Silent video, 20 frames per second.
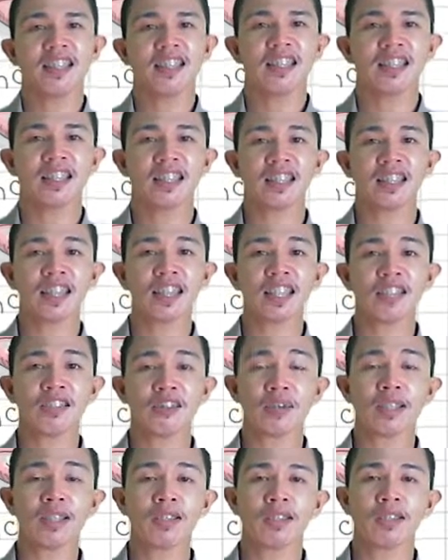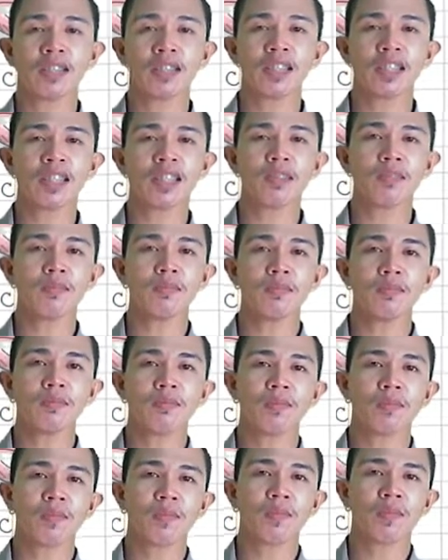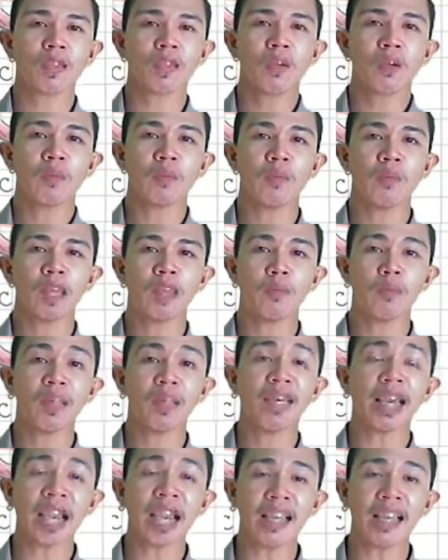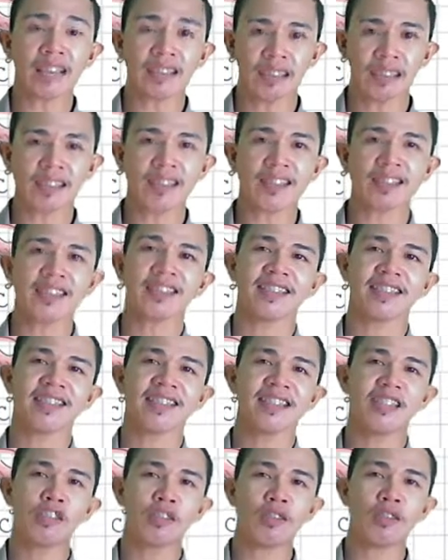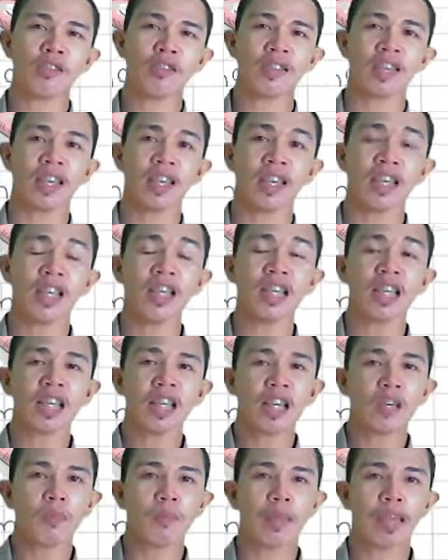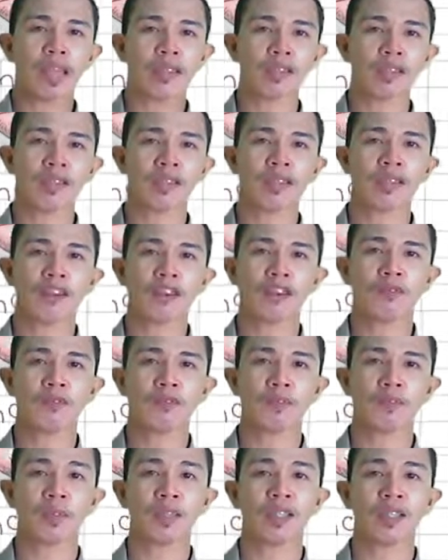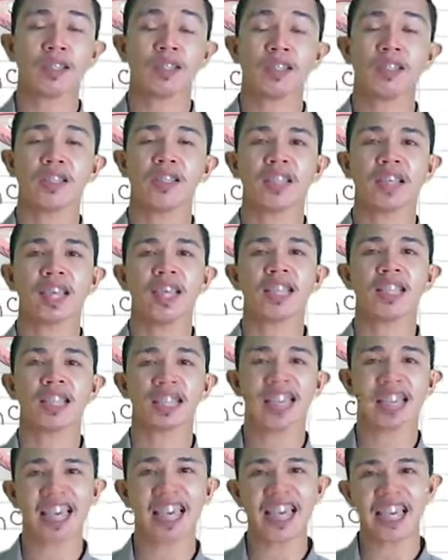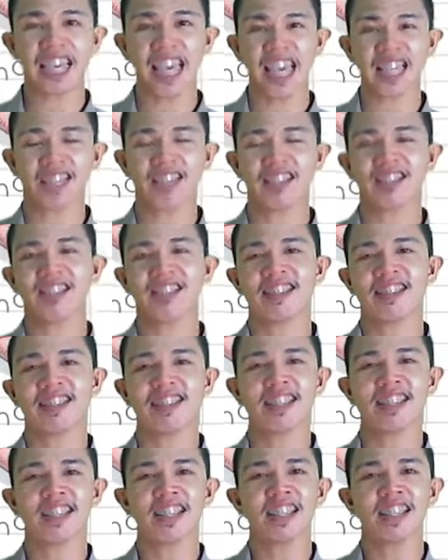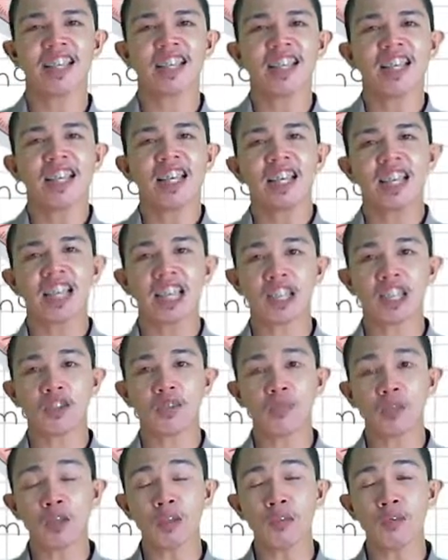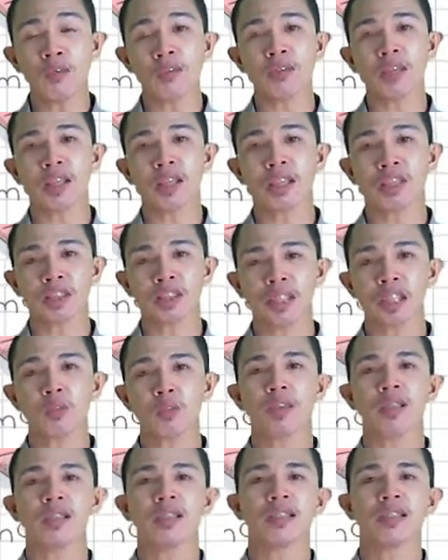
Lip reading: This question may be answered using measures of possession. It's a yes. Let's move to the third one.